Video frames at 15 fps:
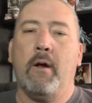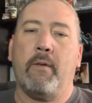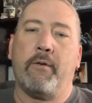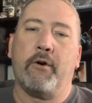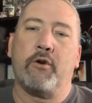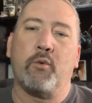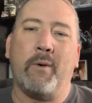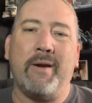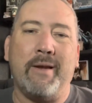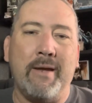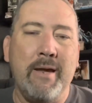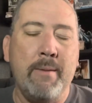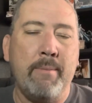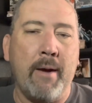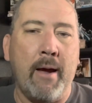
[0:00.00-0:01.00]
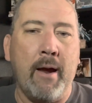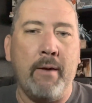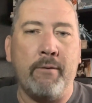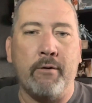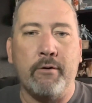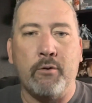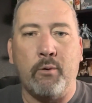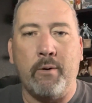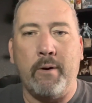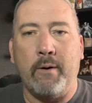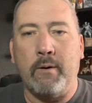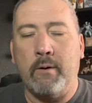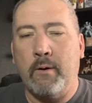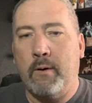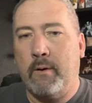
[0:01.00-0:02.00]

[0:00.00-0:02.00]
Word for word: They're doing eBay. They're doing,